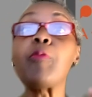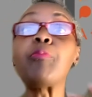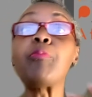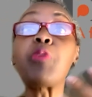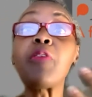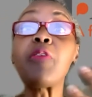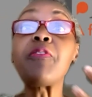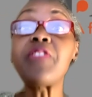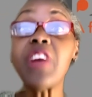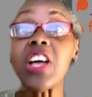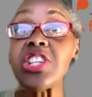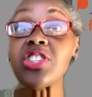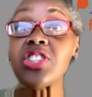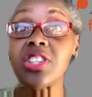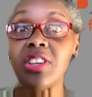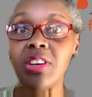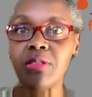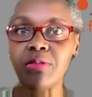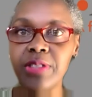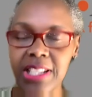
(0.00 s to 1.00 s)

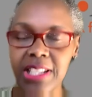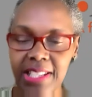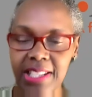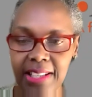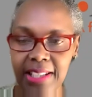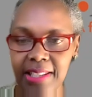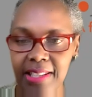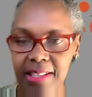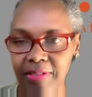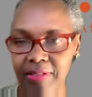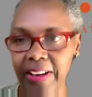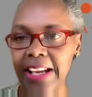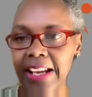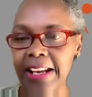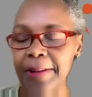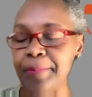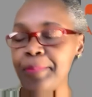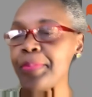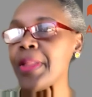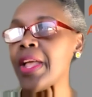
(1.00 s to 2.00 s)
professional reasons,
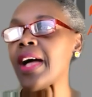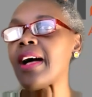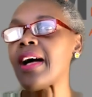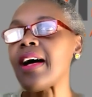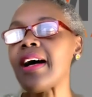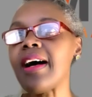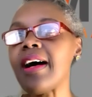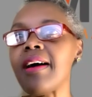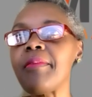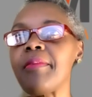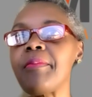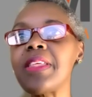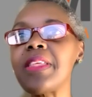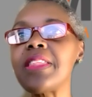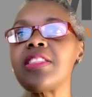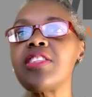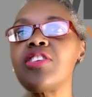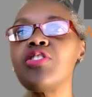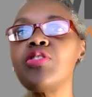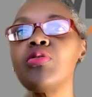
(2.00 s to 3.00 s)
right?
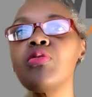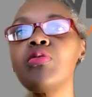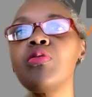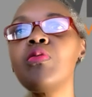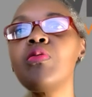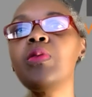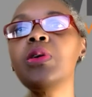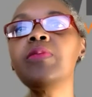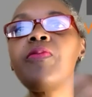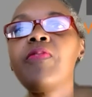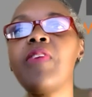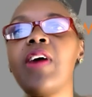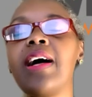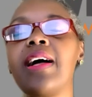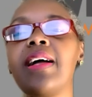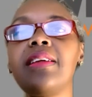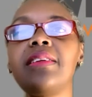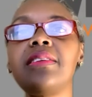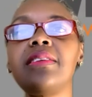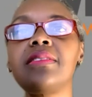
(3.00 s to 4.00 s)
You will
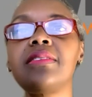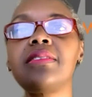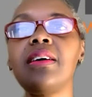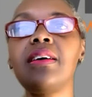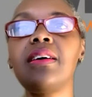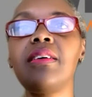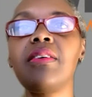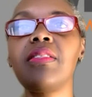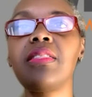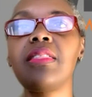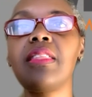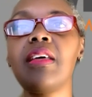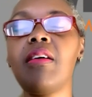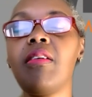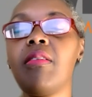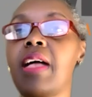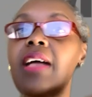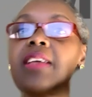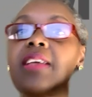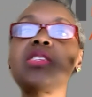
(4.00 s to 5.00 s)
find
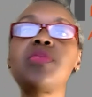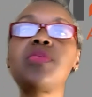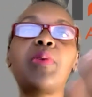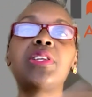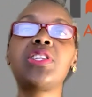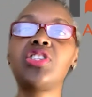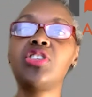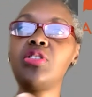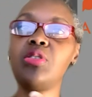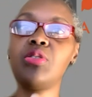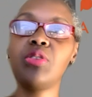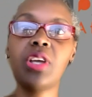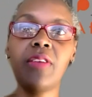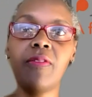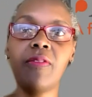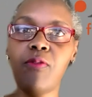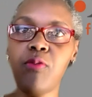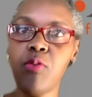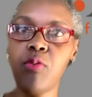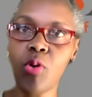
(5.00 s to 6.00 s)
the experts you're
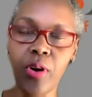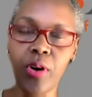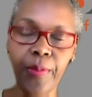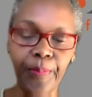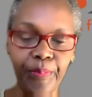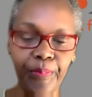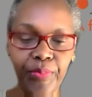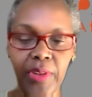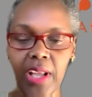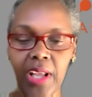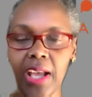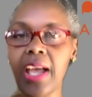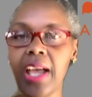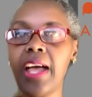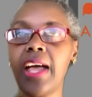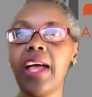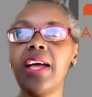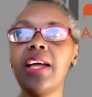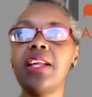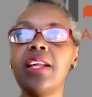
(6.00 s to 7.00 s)
looking for,
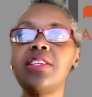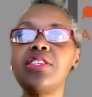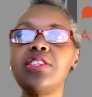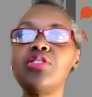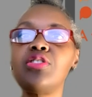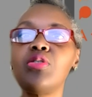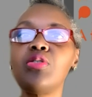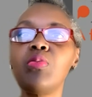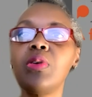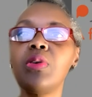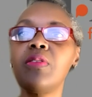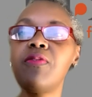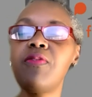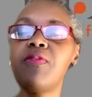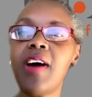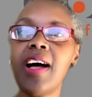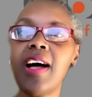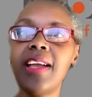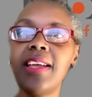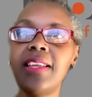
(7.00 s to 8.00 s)
and you will
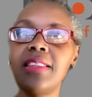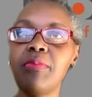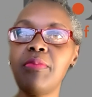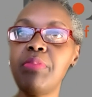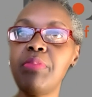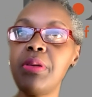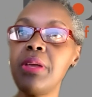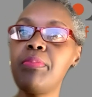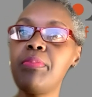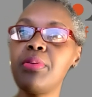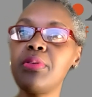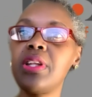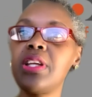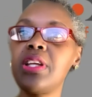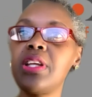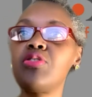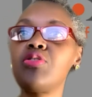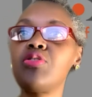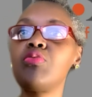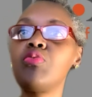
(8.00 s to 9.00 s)
find the people
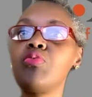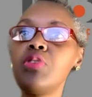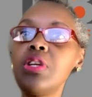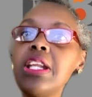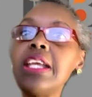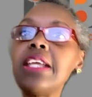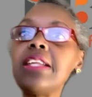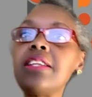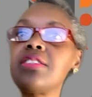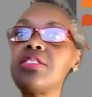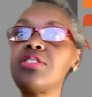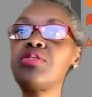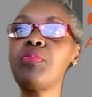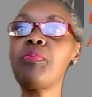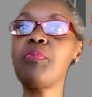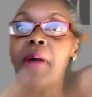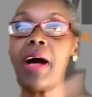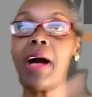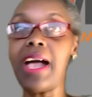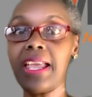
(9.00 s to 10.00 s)
that need to
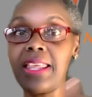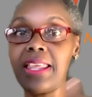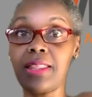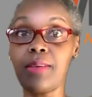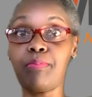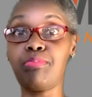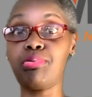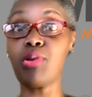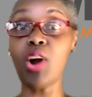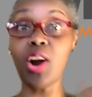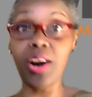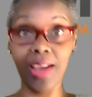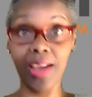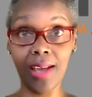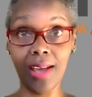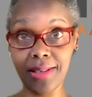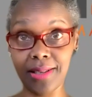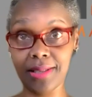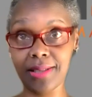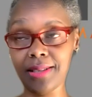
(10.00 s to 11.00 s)
buy the
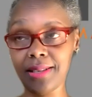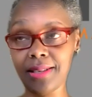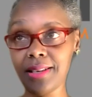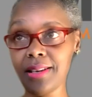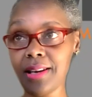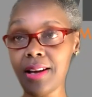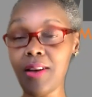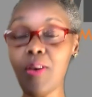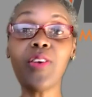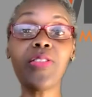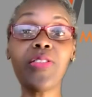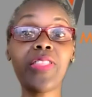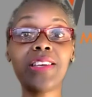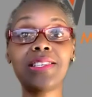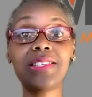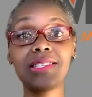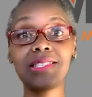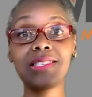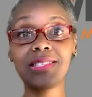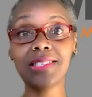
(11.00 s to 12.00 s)
products or the
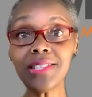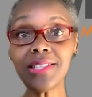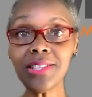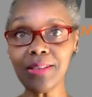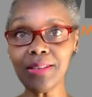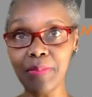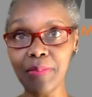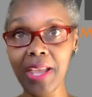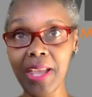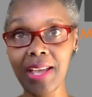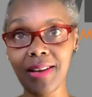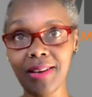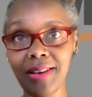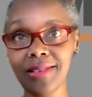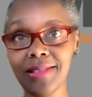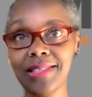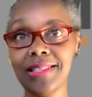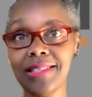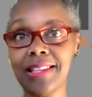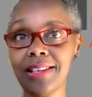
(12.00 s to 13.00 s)
decision
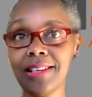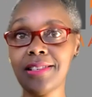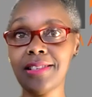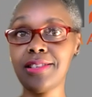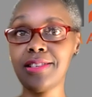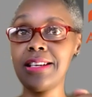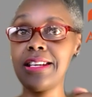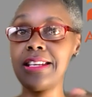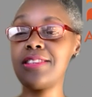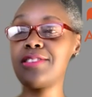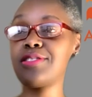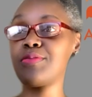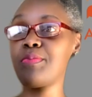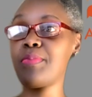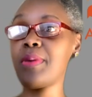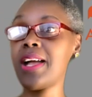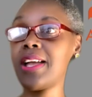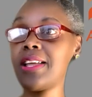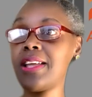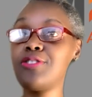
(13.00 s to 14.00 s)
makers that need to
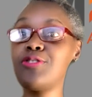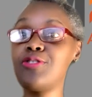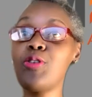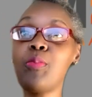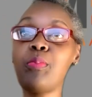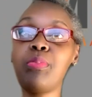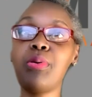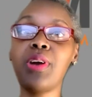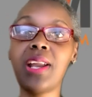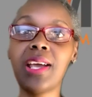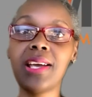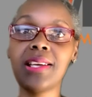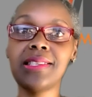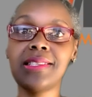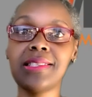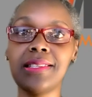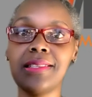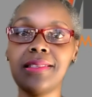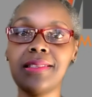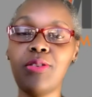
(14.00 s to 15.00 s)
buy your
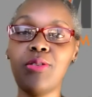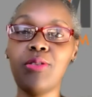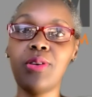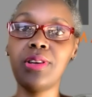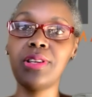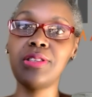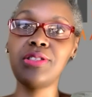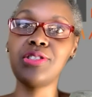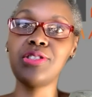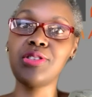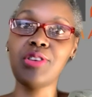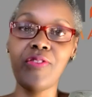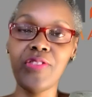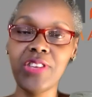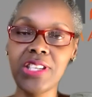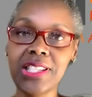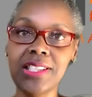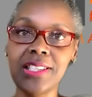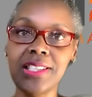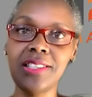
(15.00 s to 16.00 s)
products or its
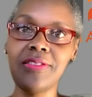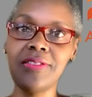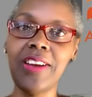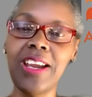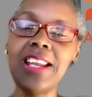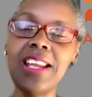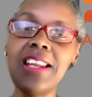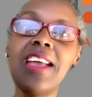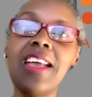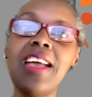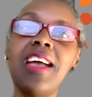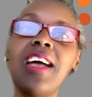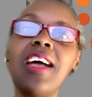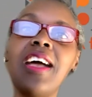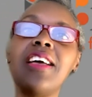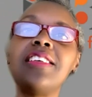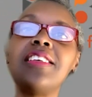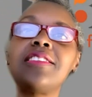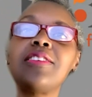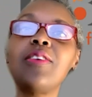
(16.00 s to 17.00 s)
services, right?
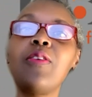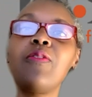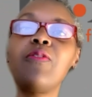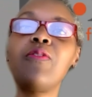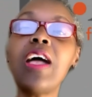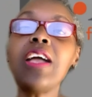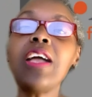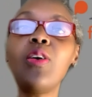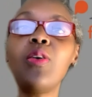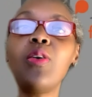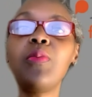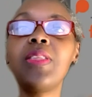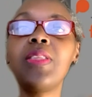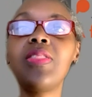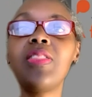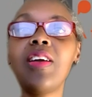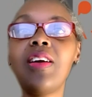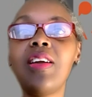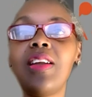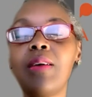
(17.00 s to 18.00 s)
So if I go in
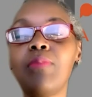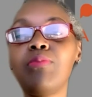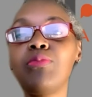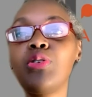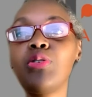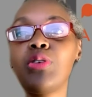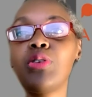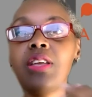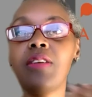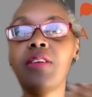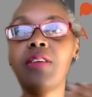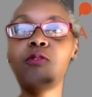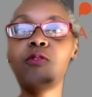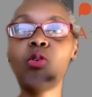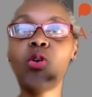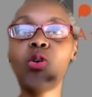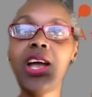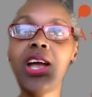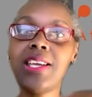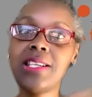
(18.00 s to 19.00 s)
there and I'm looking
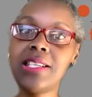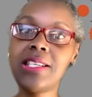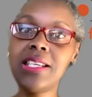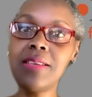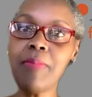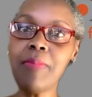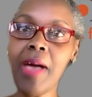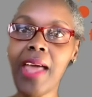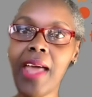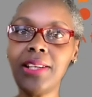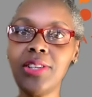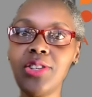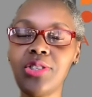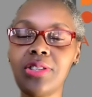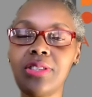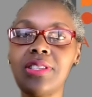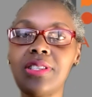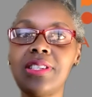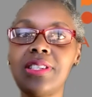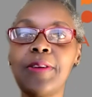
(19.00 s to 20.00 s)
for IT
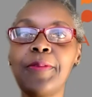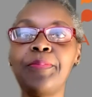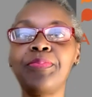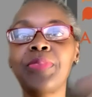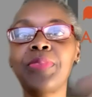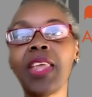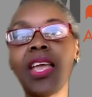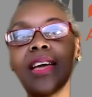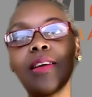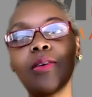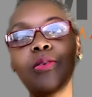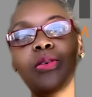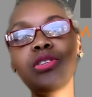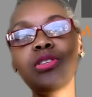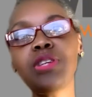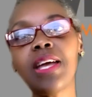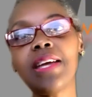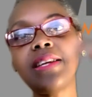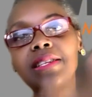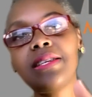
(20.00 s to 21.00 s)
managers, and I
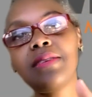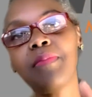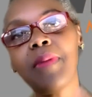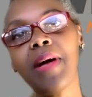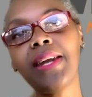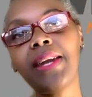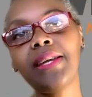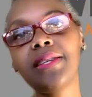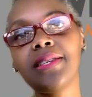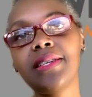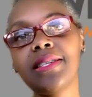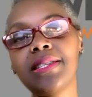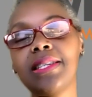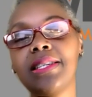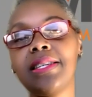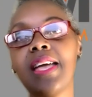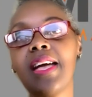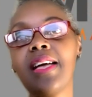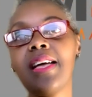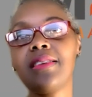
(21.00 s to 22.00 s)
want IT managers
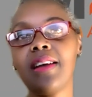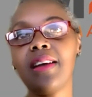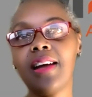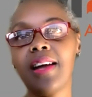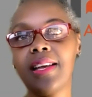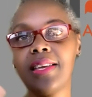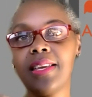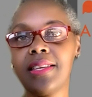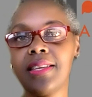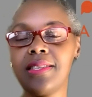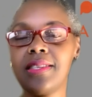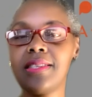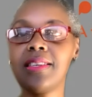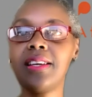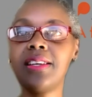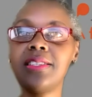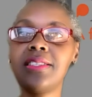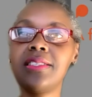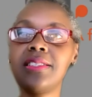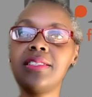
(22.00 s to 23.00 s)
in Kenya, I can
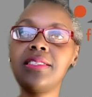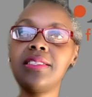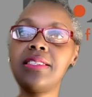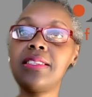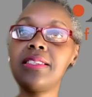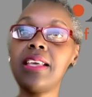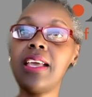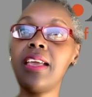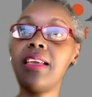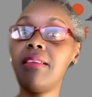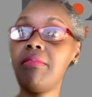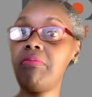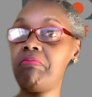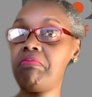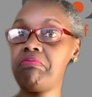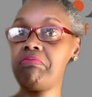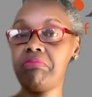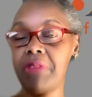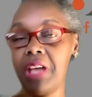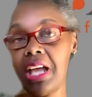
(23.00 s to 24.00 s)
search and say,
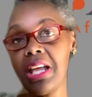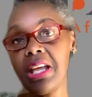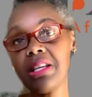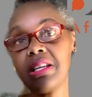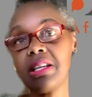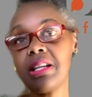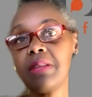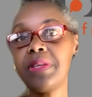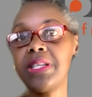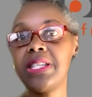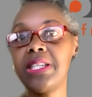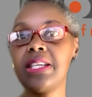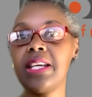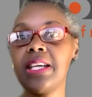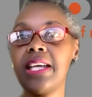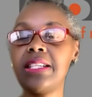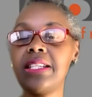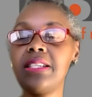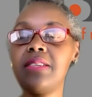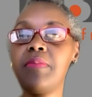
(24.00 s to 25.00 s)
okay, then let me see
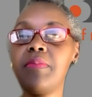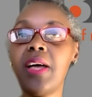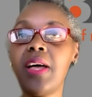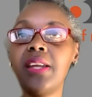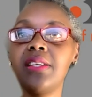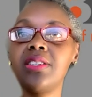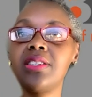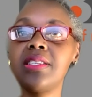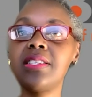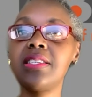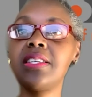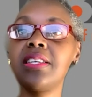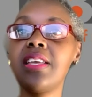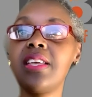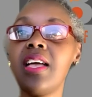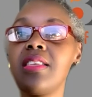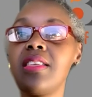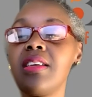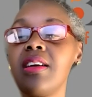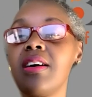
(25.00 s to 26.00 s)
IT managers in
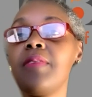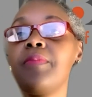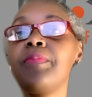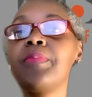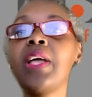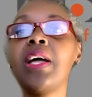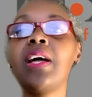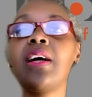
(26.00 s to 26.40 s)
Kenya,